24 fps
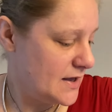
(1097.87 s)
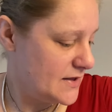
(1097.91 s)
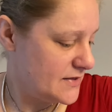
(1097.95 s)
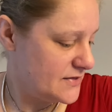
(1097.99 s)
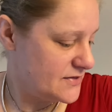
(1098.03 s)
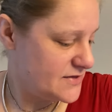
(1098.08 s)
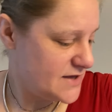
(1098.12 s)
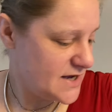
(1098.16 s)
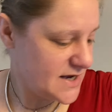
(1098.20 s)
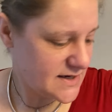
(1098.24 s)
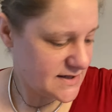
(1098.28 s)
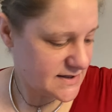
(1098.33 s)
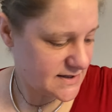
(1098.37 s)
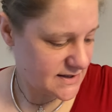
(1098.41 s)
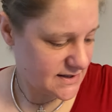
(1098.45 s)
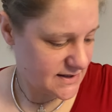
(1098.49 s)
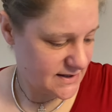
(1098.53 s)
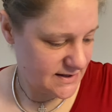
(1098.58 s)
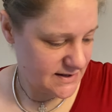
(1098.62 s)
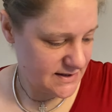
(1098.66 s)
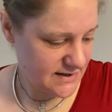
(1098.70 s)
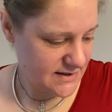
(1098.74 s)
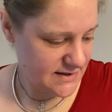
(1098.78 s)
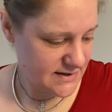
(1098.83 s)
This
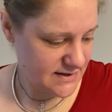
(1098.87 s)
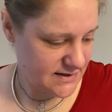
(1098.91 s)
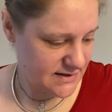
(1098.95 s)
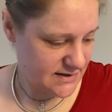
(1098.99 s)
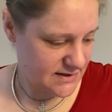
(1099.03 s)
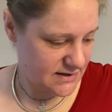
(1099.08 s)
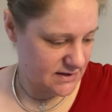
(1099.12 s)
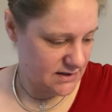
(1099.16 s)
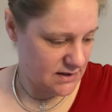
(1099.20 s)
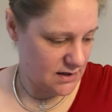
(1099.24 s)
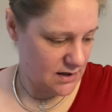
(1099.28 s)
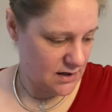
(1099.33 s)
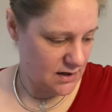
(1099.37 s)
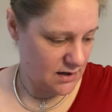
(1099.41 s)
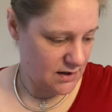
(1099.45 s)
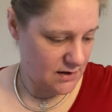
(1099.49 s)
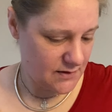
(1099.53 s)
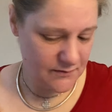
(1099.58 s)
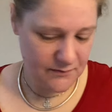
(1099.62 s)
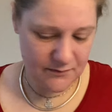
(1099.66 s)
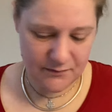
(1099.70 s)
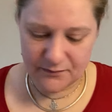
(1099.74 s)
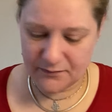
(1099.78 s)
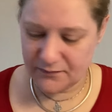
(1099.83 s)
is
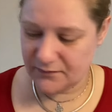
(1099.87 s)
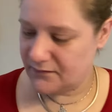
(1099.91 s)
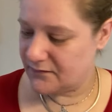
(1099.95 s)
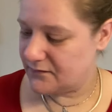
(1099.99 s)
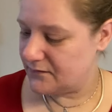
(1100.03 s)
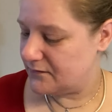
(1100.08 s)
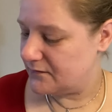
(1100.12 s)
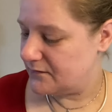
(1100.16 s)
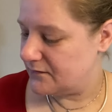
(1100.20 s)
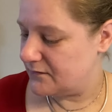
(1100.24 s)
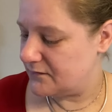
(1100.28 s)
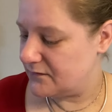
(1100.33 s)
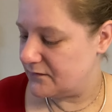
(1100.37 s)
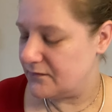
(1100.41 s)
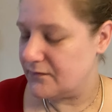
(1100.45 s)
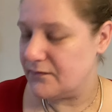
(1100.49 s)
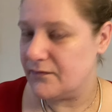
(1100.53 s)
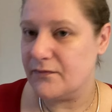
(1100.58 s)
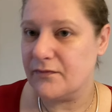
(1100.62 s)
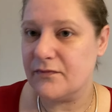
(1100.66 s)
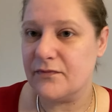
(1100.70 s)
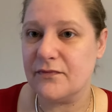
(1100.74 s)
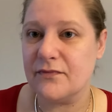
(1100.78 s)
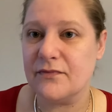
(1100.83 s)

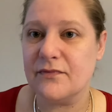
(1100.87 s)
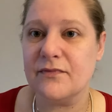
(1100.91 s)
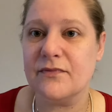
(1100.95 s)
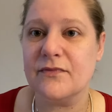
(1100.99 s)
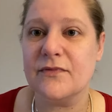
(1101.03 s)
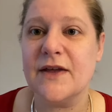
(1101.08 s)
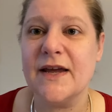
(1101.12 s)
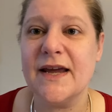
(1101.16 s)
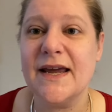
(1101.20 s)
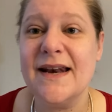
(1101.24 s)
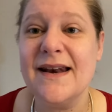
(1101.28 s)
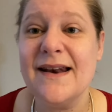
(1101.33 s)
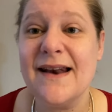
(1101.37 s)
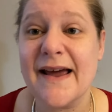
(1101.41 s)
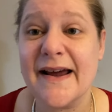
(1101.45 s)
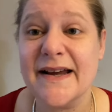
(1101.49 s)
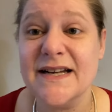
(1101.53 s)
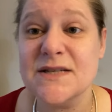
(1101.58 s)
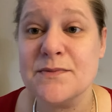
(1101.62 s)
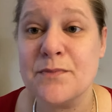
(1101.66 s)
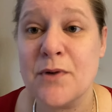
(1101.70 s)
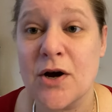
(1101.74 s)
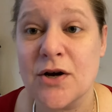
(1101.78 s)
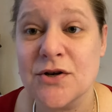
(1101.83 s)
the
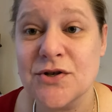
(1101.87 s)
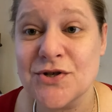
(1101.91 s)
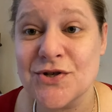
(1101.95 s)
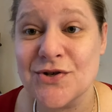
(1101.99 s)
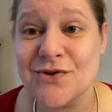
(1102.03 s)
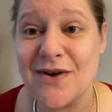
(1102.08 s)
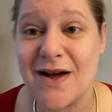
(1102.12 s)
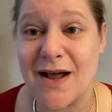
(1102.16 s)
Inlines Poncho,